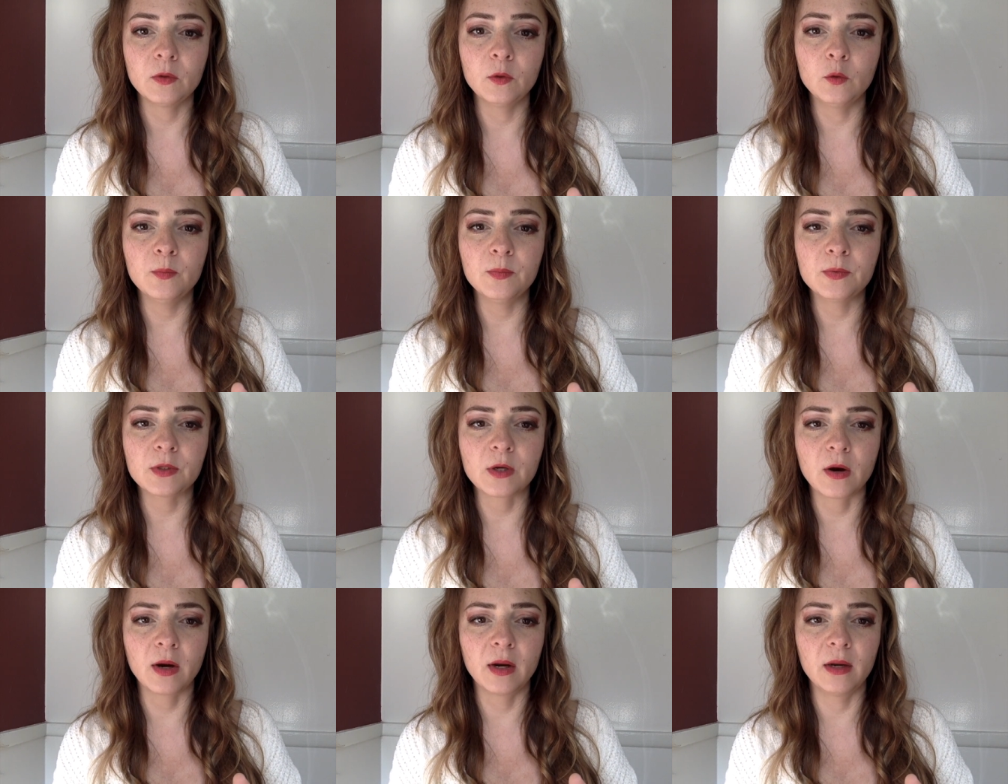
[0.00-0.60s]
Oops,
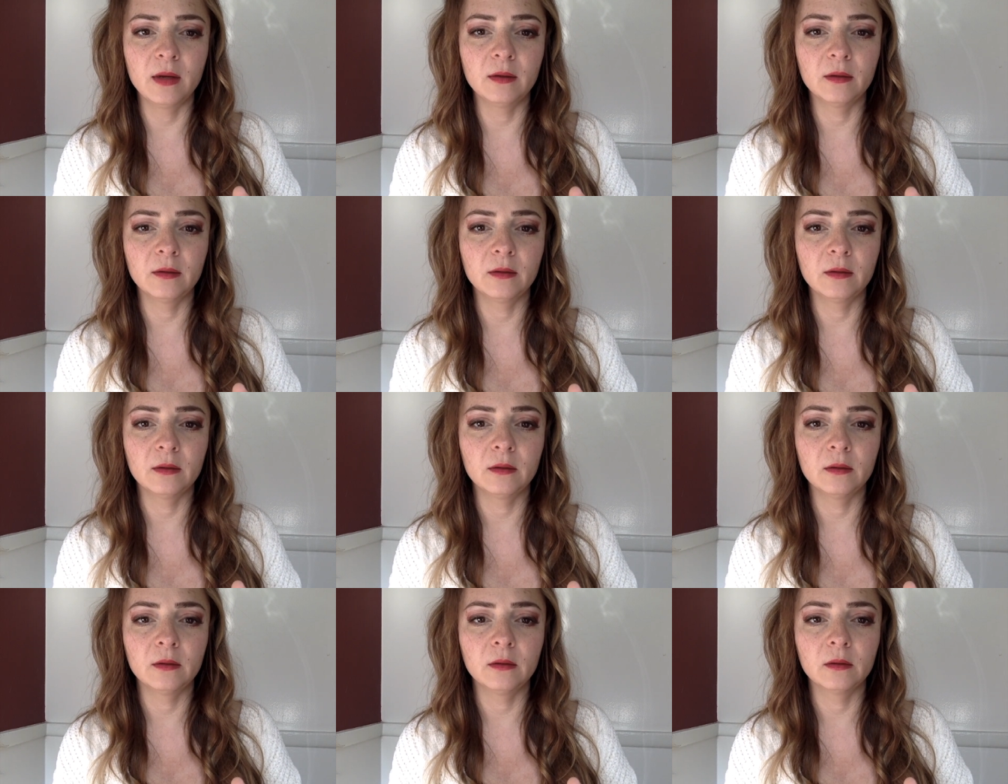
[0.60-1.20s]
sorry.
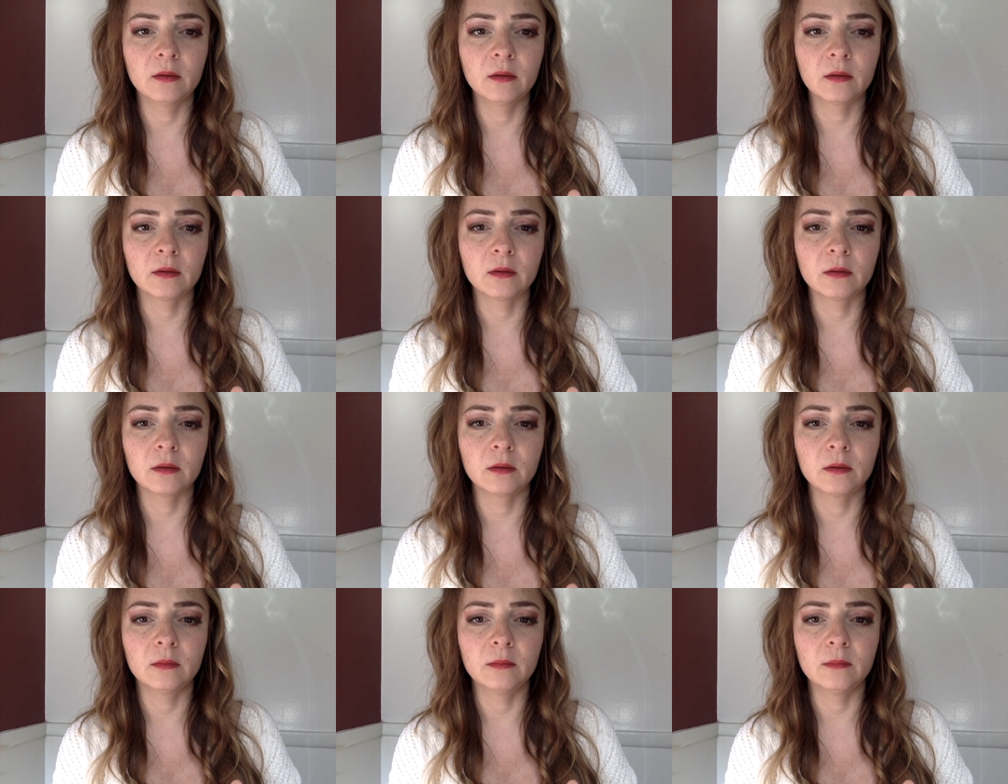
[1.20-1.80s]

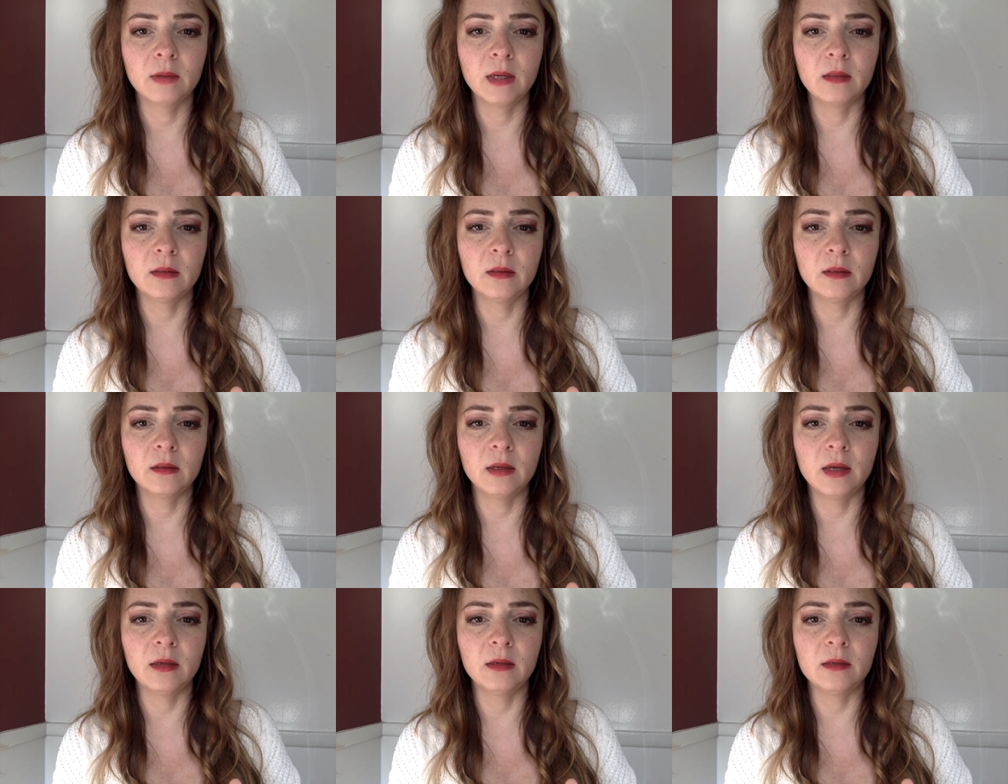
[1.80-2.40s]
Uh, the
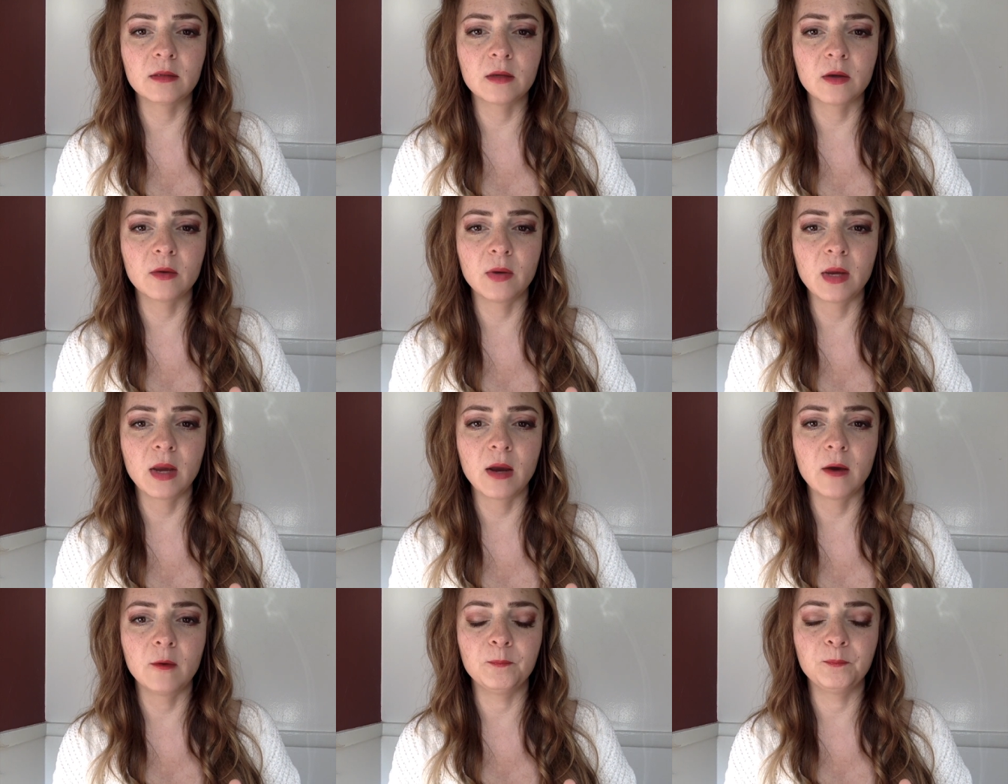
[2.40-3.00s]
light is
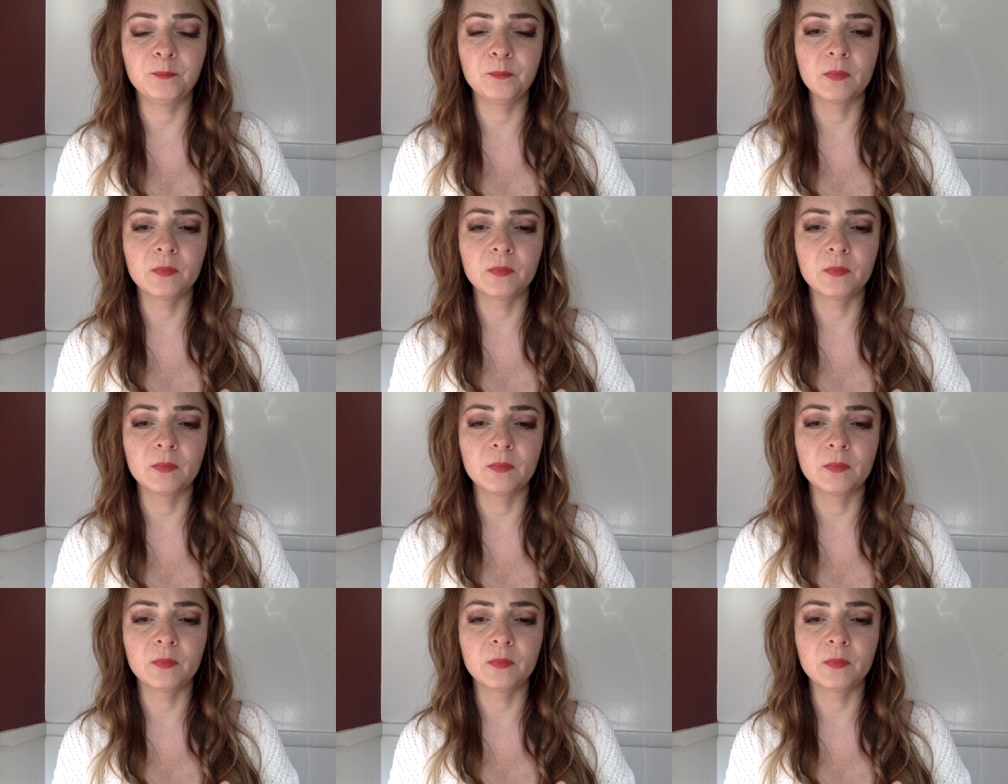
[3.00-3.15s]
going out.